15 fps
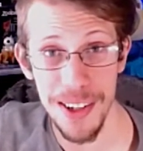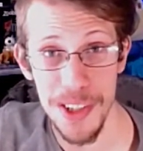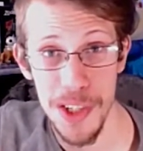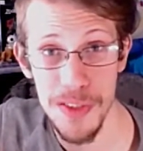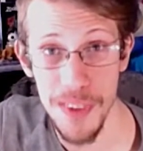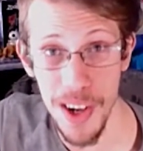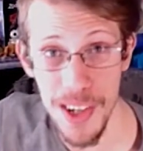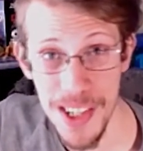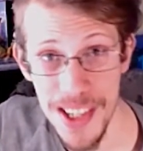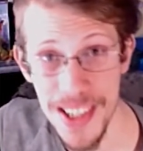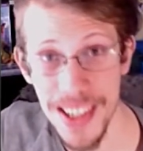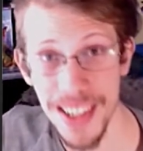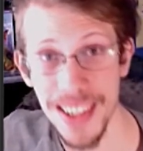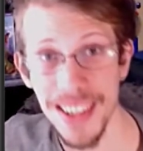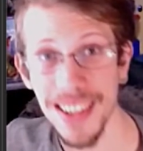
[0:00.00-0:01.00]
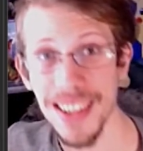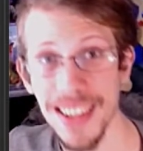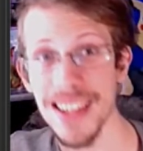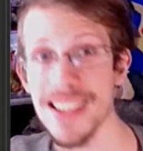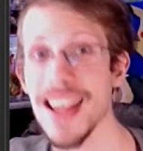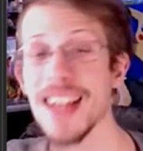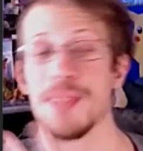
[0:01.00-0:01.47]
first.
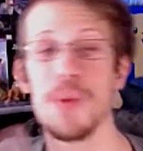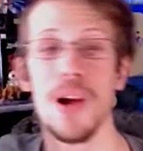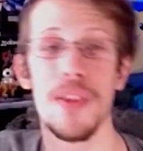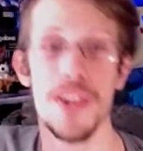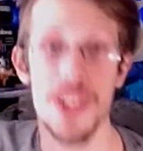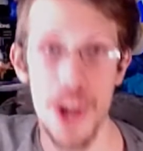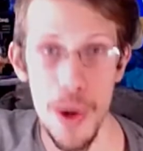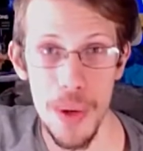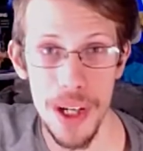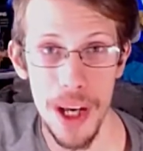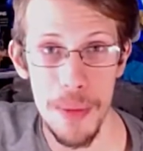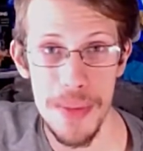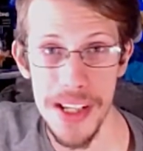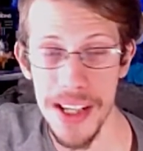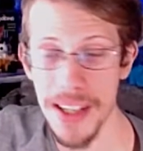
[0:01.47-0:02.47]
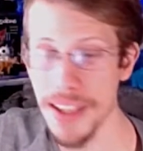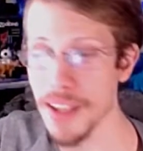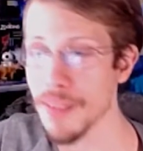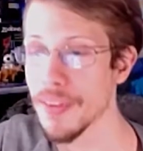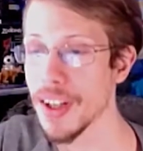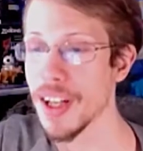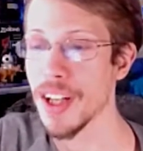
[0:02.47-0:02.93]
because that's where the joke comes in of